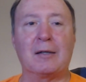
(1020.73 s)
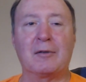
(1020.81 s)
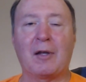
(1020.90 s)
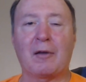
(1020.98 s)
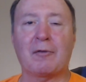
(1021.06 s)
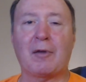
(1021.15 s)

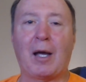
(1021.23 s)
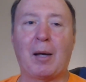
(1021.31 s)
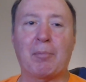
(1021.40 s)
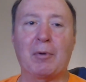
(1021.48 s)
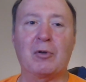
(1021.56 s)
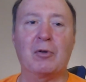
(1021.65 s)

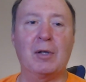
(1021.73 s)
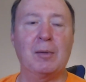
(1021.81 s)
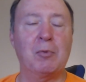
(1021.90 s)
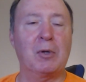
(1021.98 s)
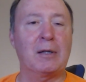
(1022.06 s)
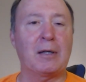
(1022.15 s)
desktop and you
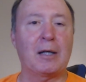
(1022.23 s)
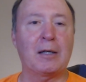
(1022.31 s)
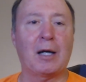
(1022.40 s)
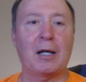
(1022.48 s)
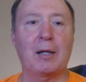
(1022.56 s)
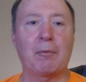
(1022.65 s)
need one, I'd
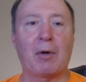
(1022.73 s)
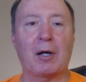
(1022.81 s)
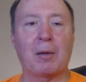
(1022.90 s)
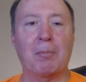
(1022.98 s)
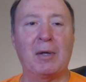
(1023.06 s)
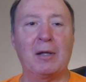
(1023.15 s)
highly
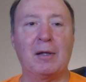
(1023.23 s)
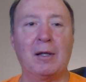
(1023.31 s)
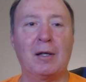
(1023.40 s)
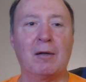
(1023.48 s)
recommend it.